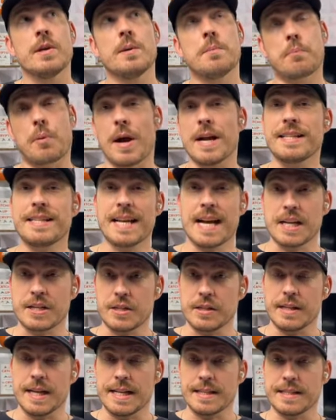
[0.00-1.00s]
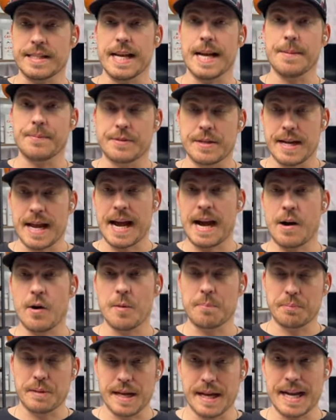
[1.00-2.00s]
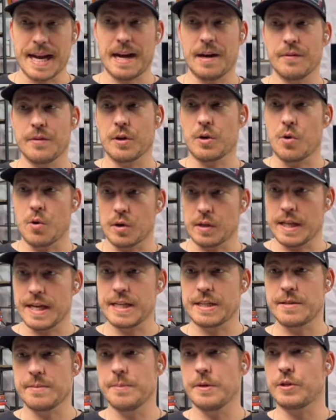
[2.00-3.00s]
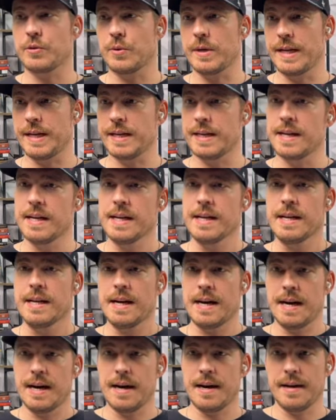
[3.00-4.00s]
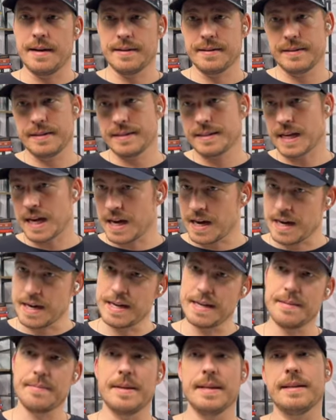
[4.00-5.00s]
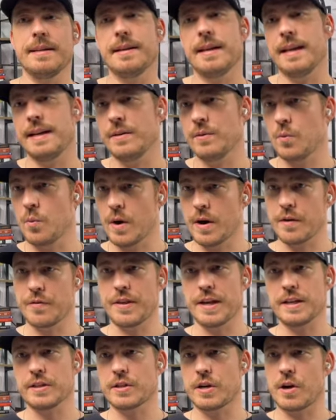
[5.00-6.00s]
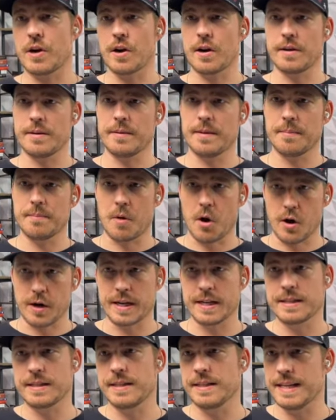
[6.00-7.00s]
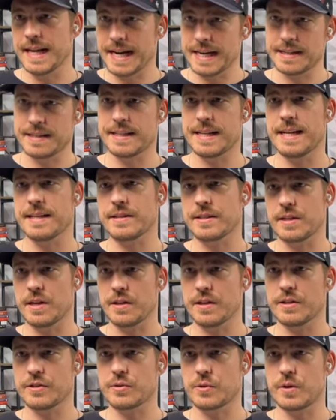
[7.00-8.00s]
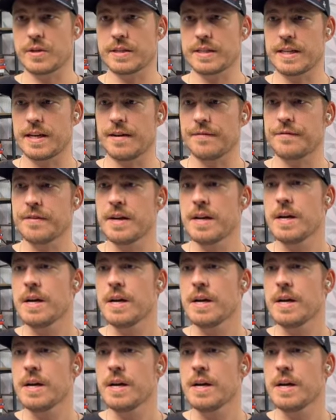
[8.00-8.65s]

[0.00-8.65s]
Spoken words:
price action landscapes and how it played out and the correlation between time and where things are on markets and data sets and all this sort of stuff.